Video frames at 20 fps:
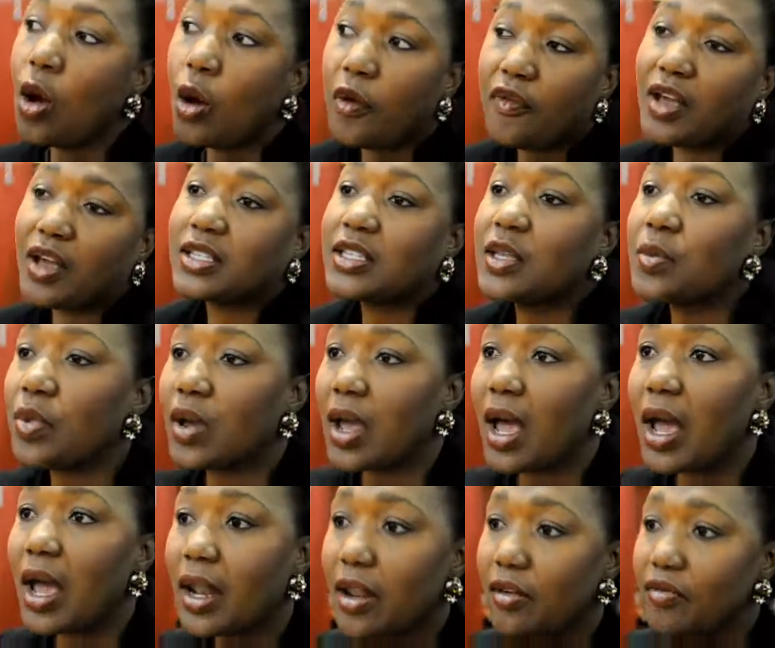Obviously,
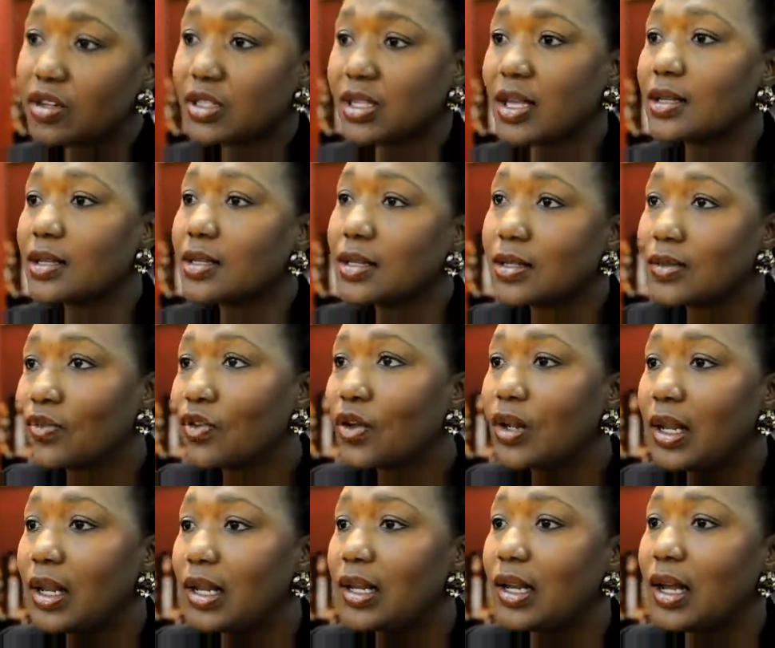behind every successful
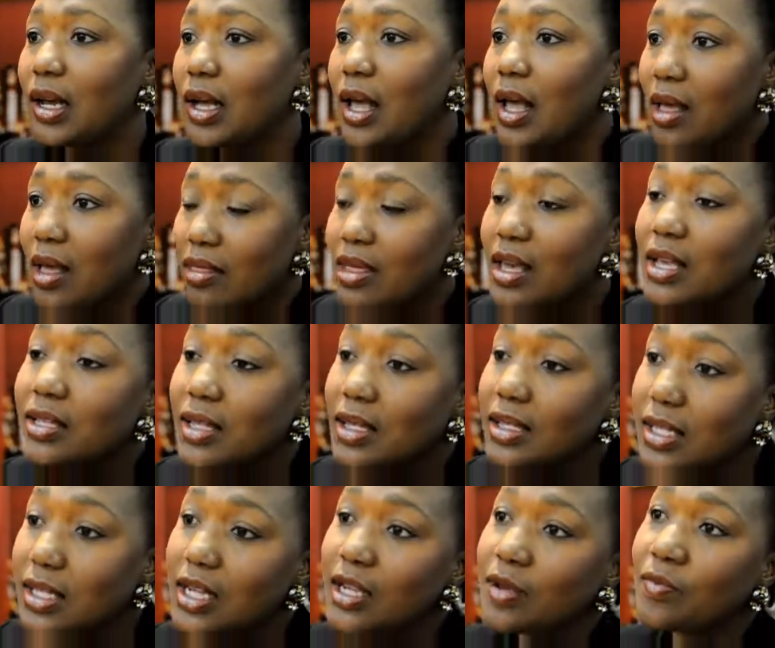leader, there is
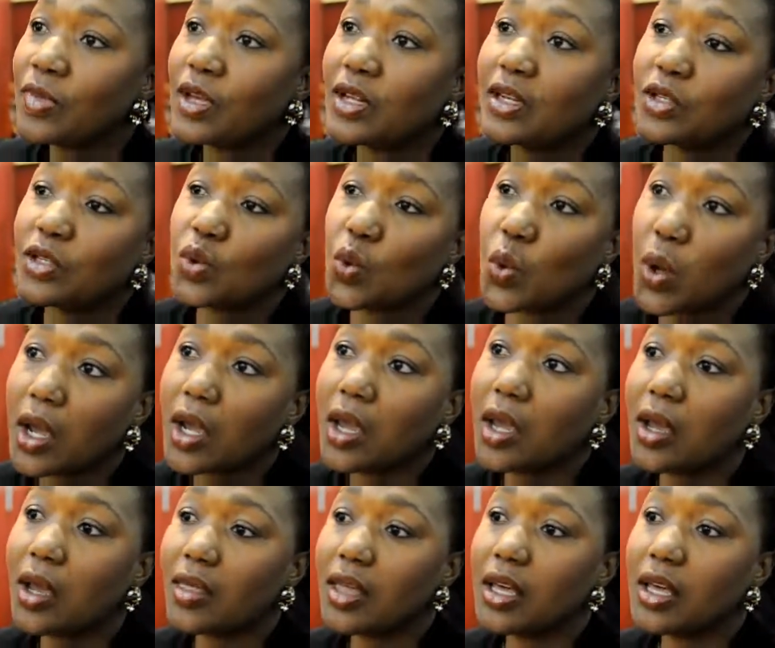a team that is
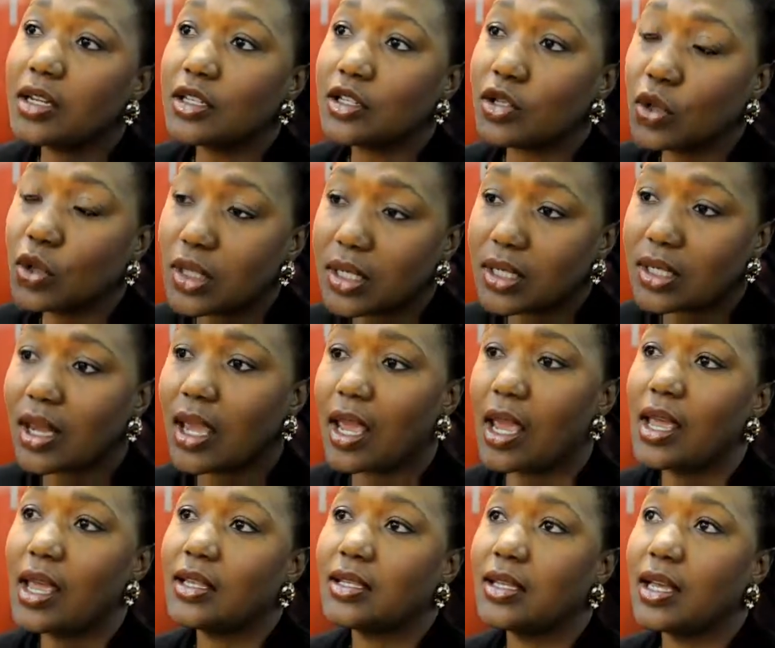working, that is so
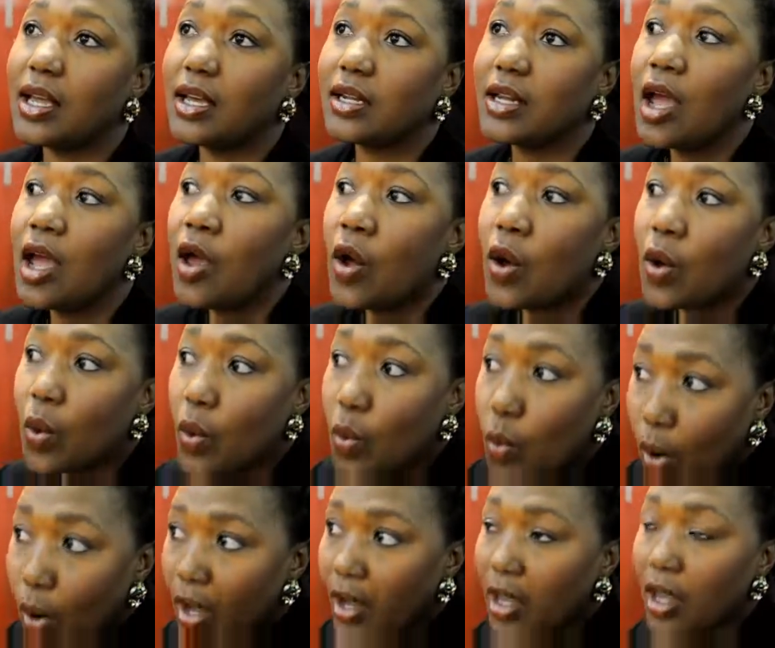dedicated,
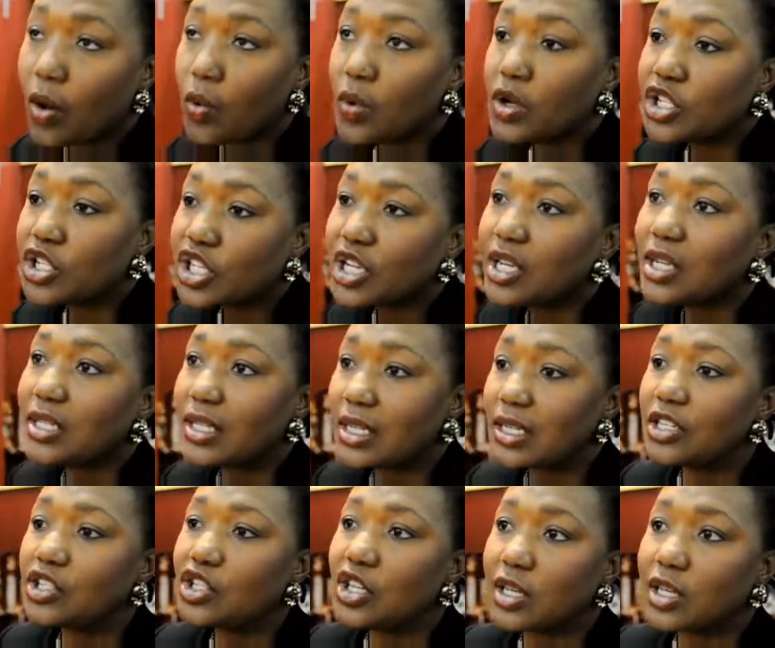working with sheer
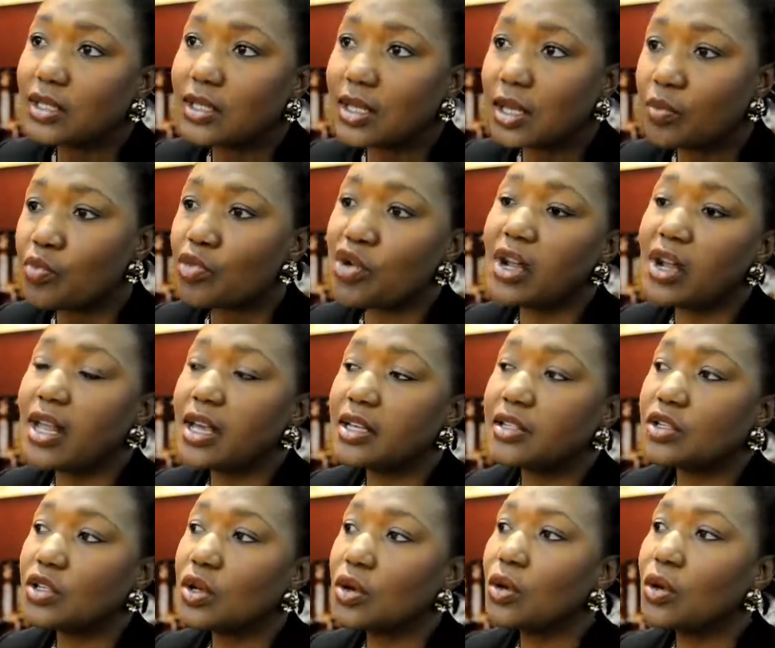diligence and
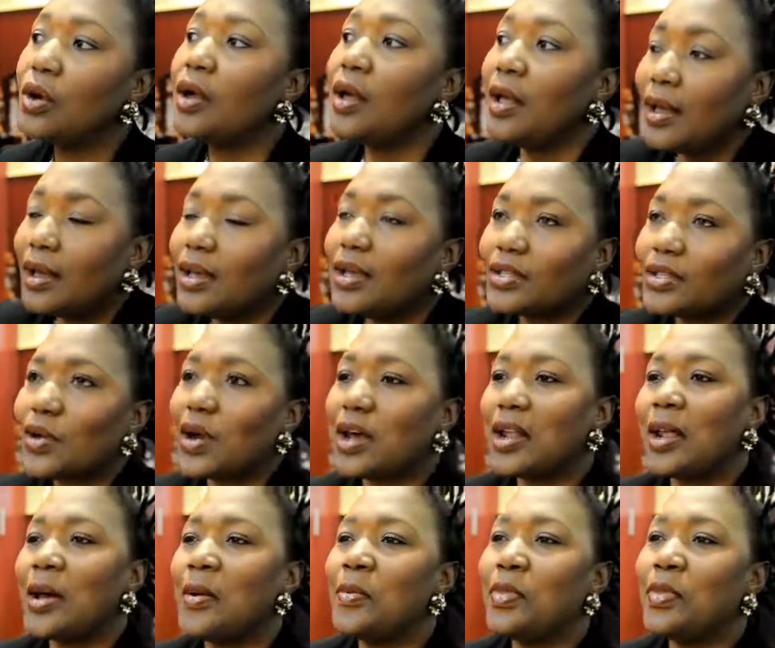brilliance. So it's
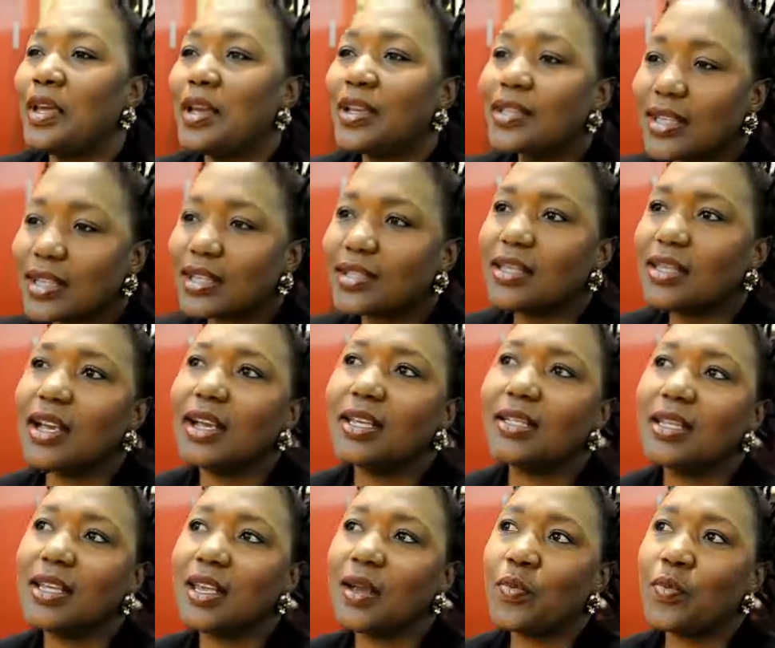quite humbling, it's
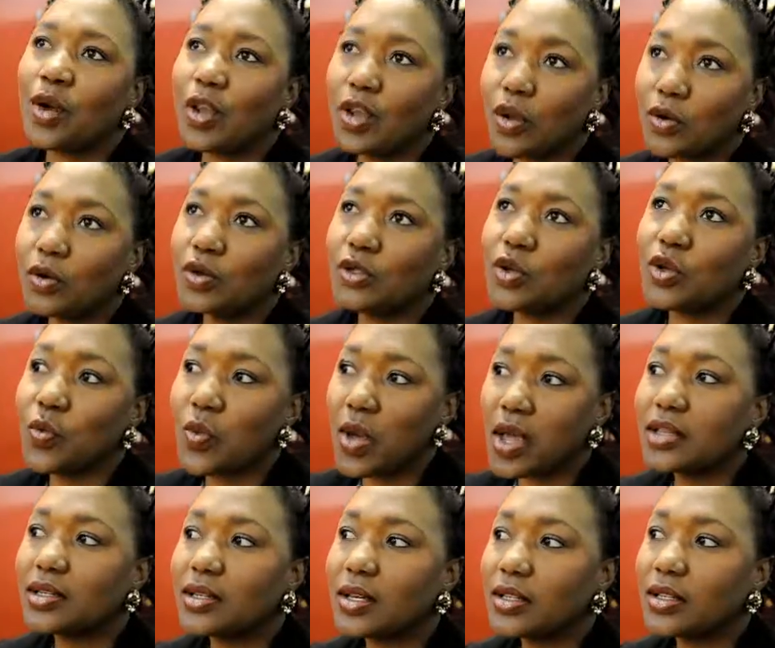exciting, but it also
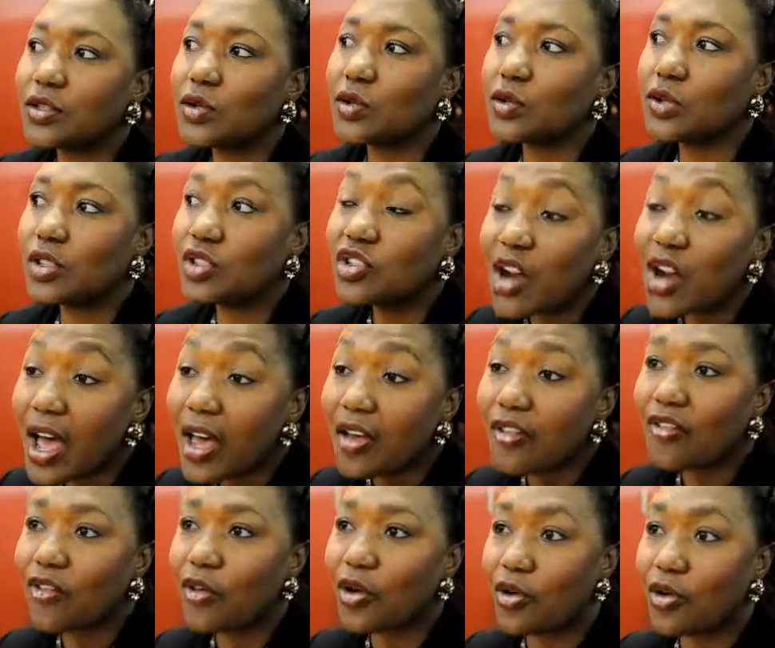makes us to
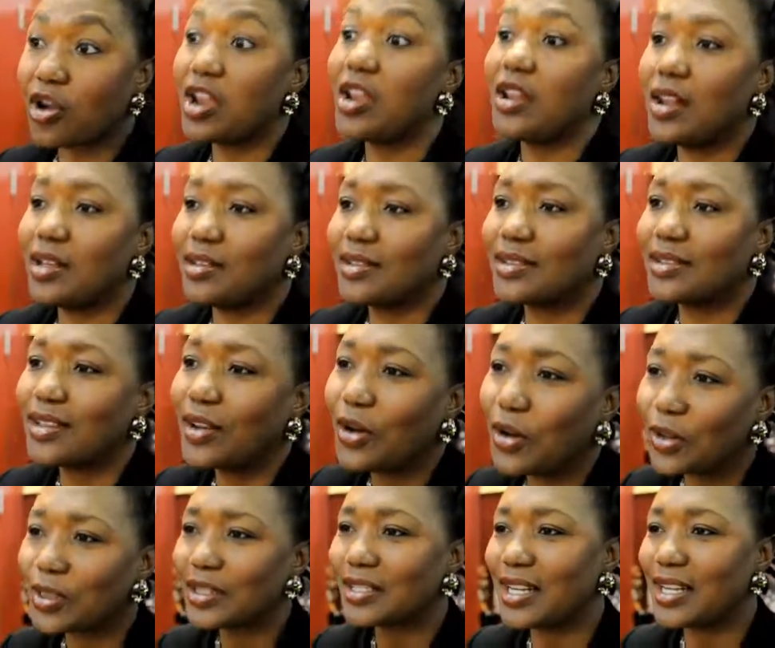strive for greatness
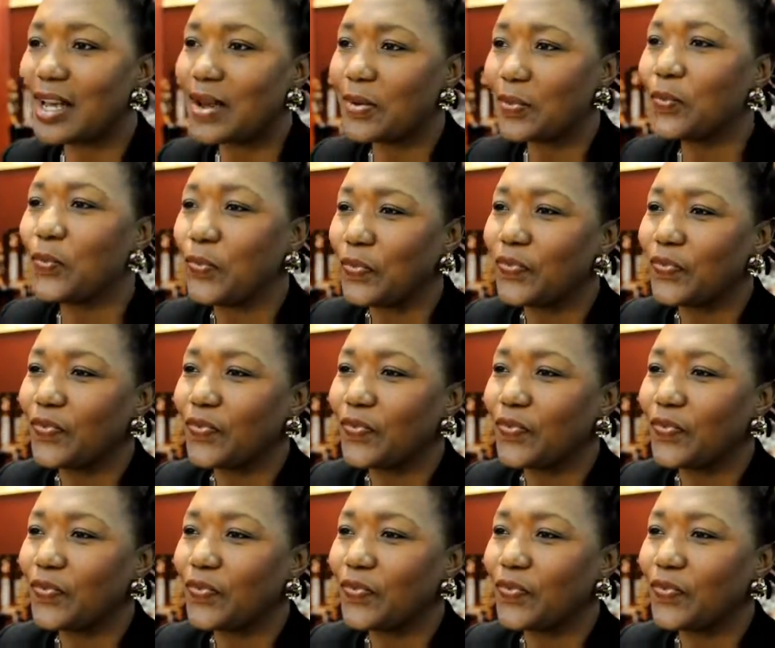all the time.